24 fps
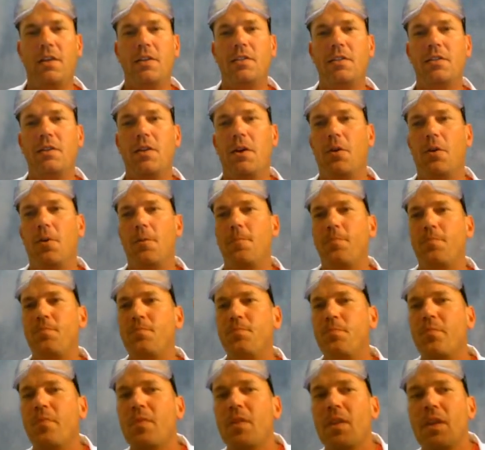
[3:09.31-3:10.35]
So
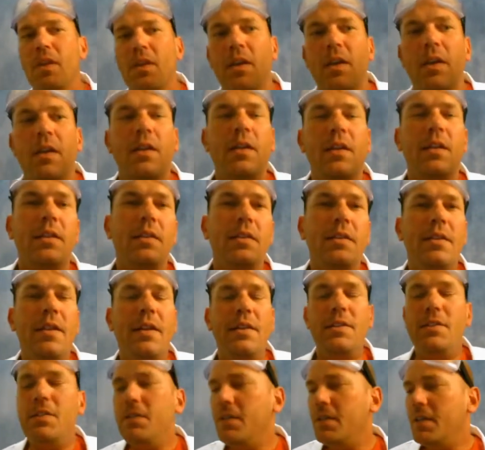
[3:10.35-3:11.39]

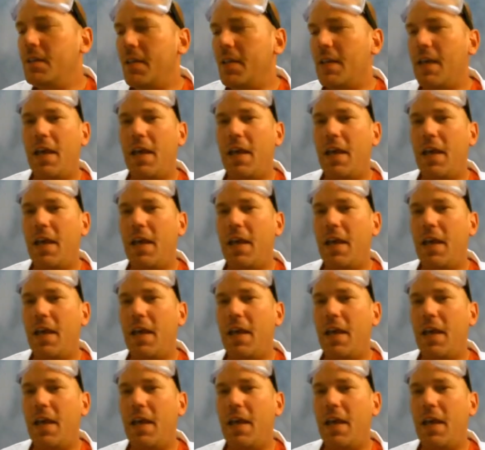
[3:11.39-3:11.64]
let's look